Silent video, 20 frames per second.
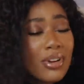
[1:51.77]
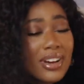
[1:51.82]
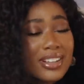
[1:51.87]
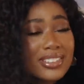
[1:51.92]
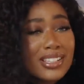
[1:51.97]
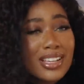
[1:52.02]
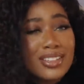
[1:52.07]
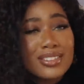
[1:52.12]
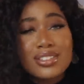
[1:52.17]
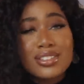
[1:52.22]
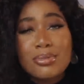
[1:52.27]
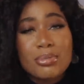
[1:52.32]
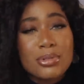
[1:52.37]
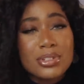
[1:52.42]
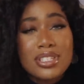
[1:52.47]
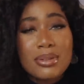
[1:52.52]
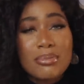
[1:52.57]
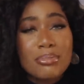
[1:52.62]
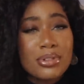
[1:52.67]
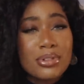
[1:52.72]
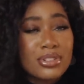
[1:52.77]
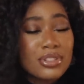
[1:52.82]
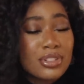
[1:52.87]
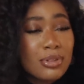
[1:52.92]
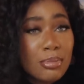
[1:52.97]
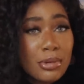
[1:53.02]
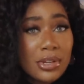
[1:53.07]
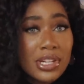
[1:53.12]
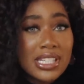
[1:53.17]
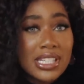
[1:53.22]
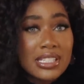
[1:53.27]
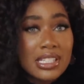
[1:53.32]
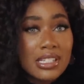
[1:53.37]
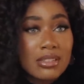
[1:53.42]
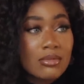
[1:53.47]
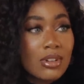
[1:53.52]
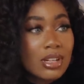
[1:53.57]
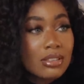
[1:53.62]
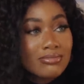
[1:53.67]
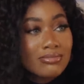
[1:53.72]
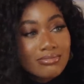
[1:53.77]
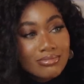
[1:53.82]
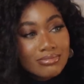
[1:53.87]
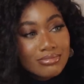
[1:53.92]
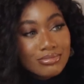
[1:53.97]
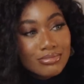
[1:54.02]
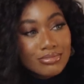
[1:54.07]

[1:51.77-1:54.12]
process, super simple, super easy. Well,